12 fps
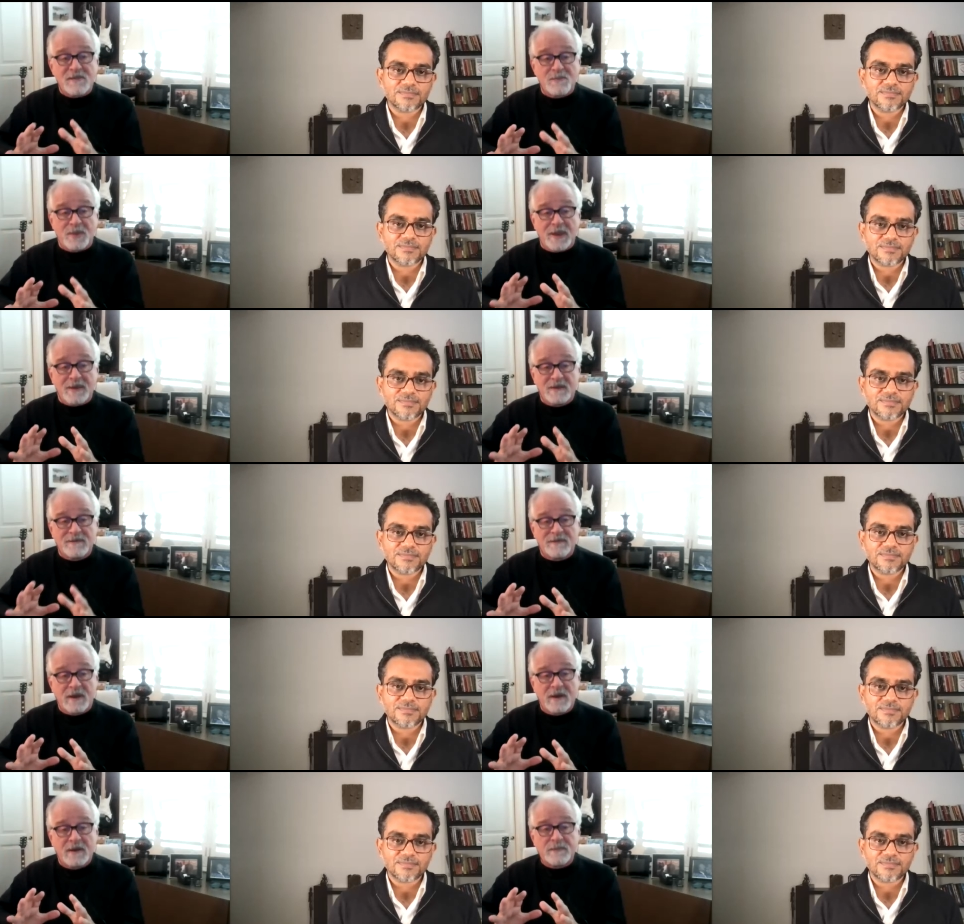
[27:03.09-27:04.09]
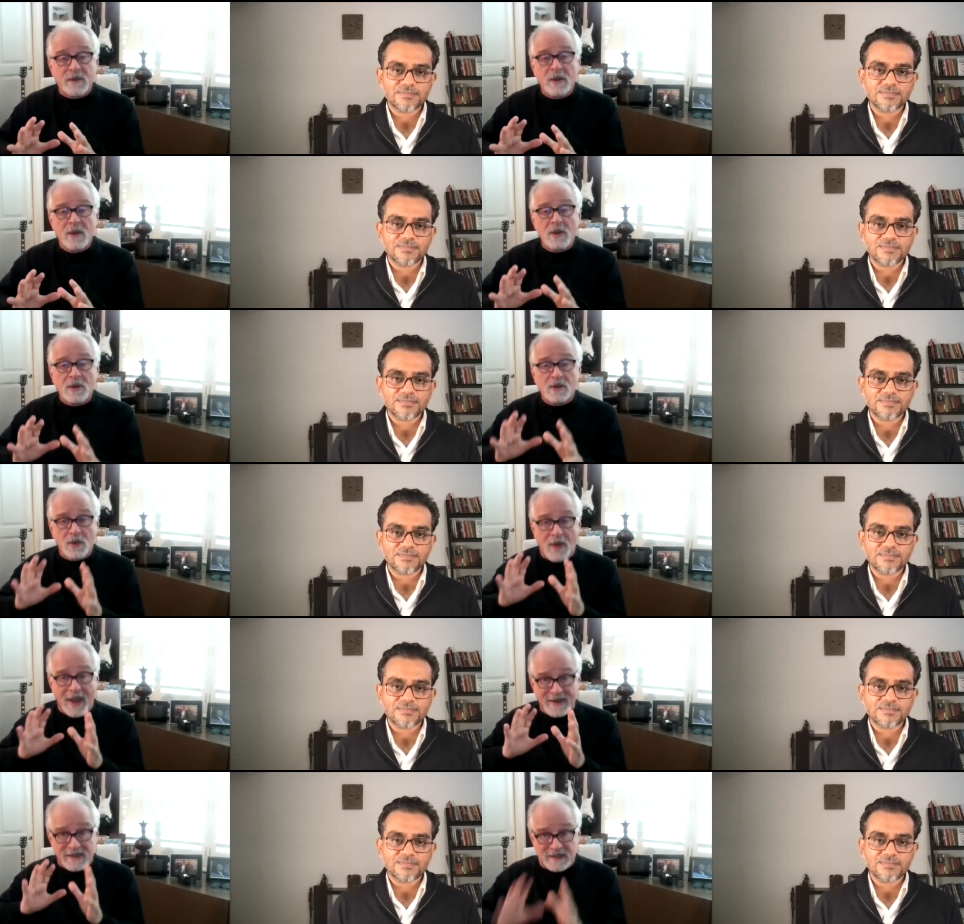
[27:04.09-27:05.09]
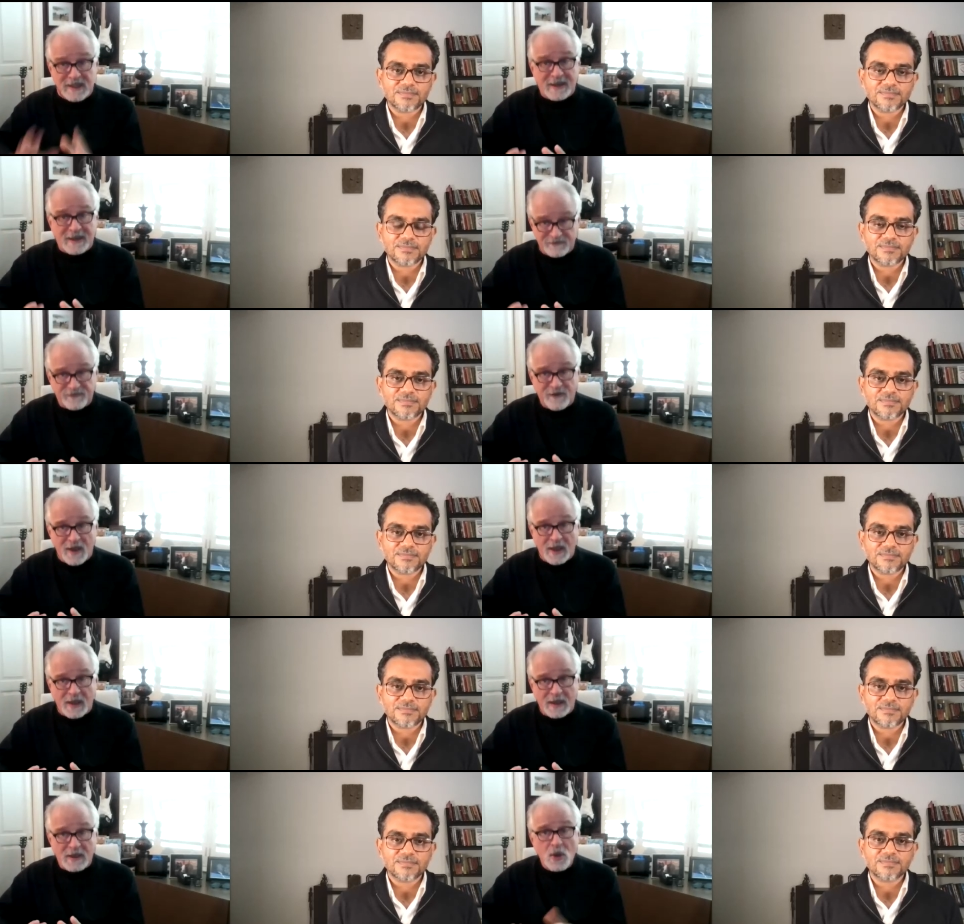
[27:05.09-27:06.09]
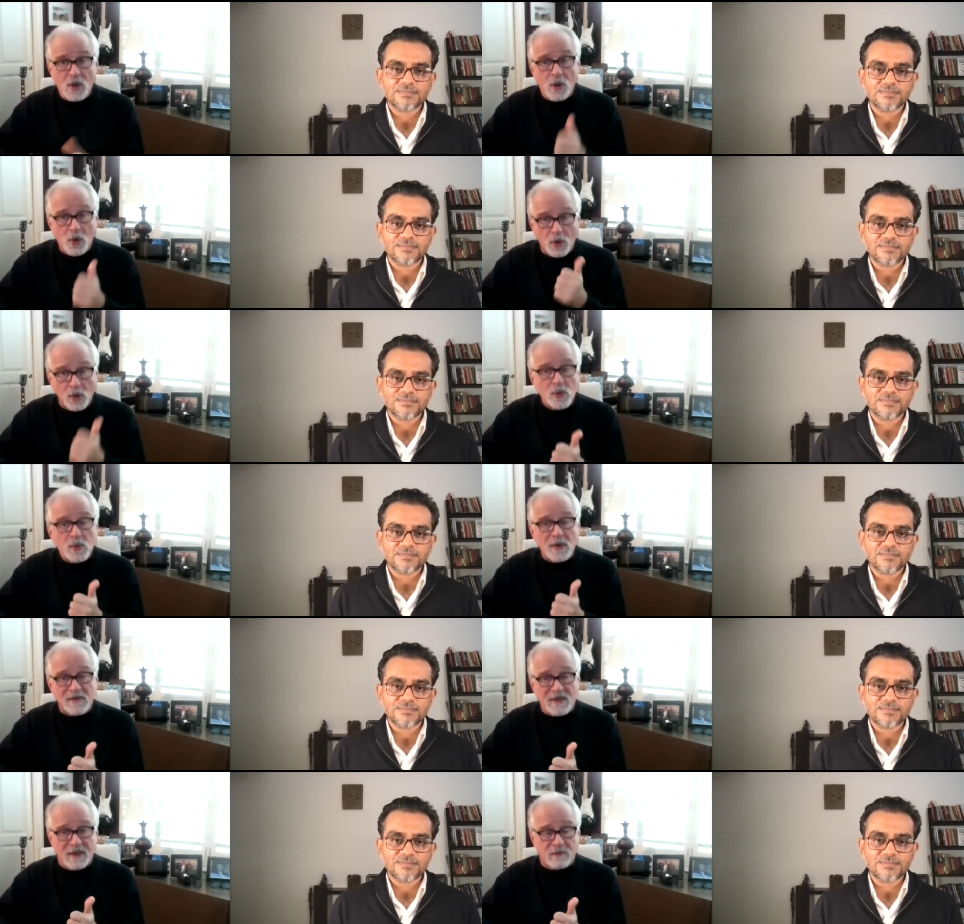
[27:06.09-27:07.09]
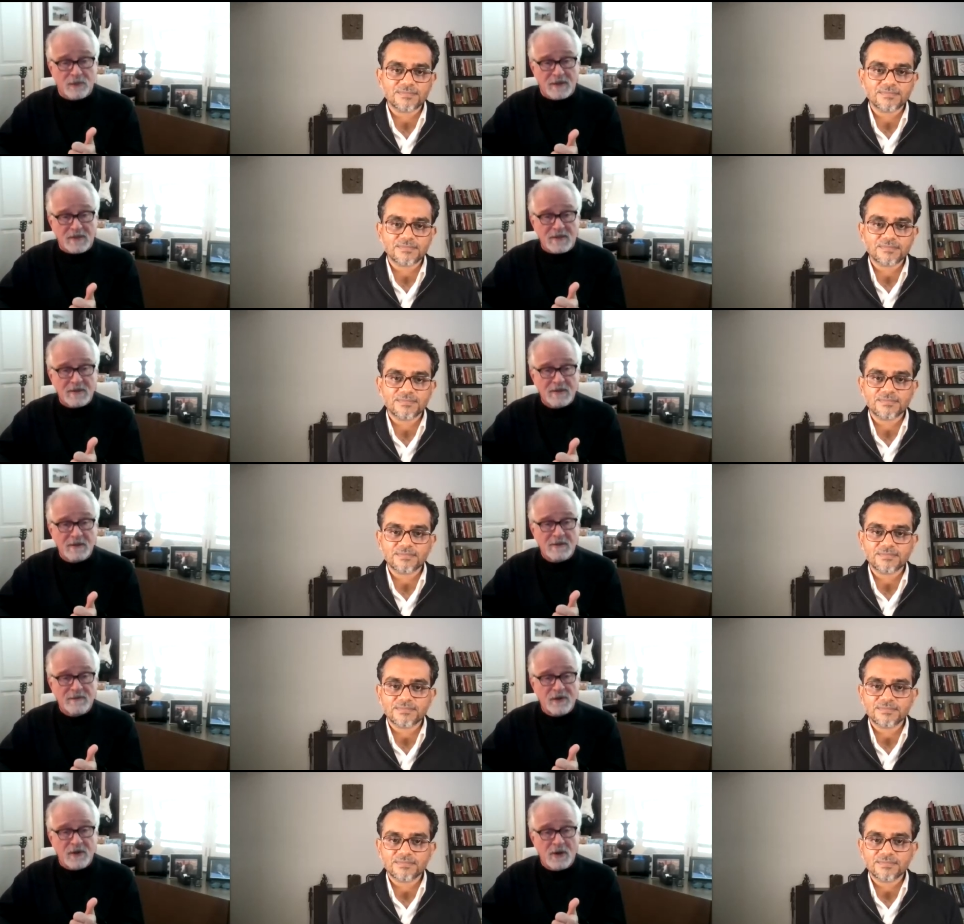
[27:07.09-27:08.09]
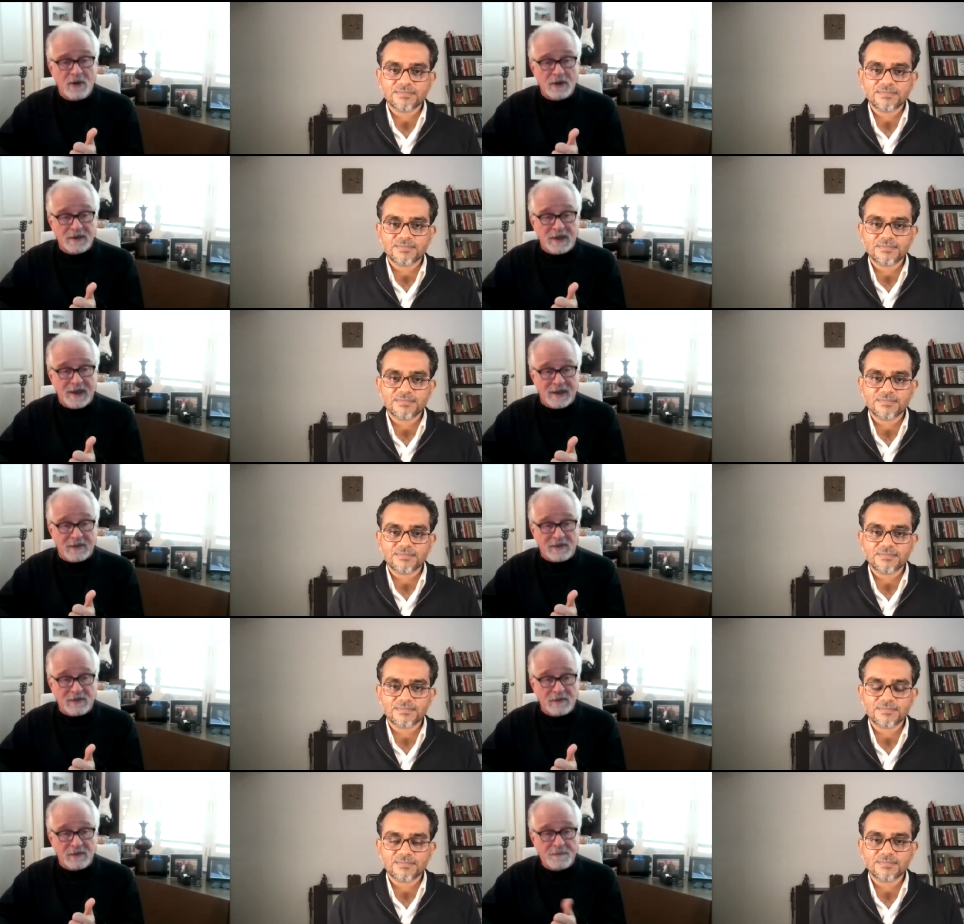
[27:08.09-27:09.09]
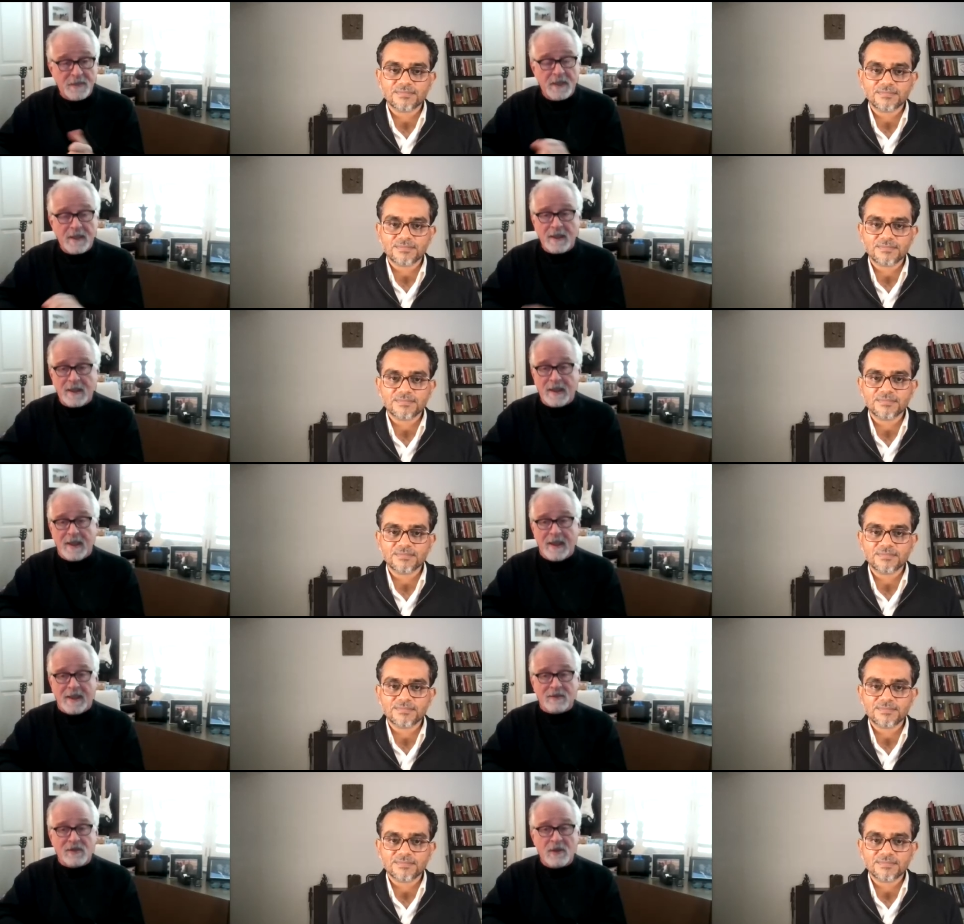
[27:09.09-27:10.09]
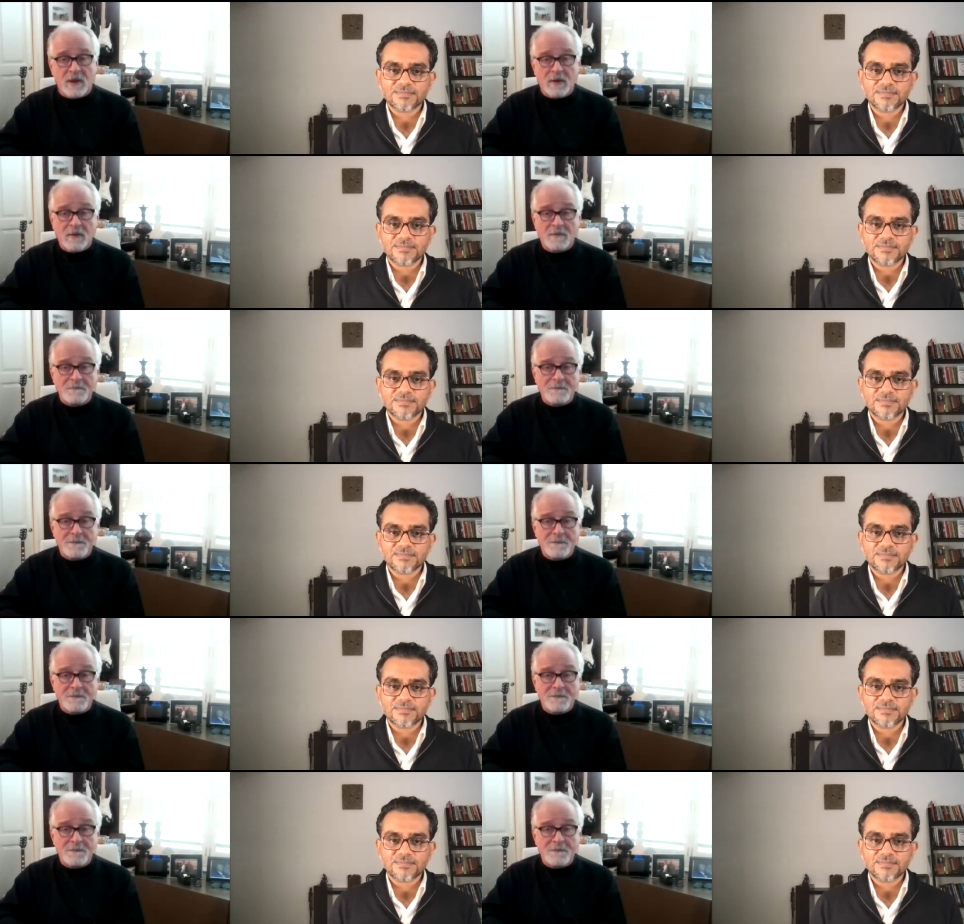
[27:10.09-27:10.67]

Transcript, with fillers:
Speaker 1: being developed to identify who is at risk for colon cancer. And so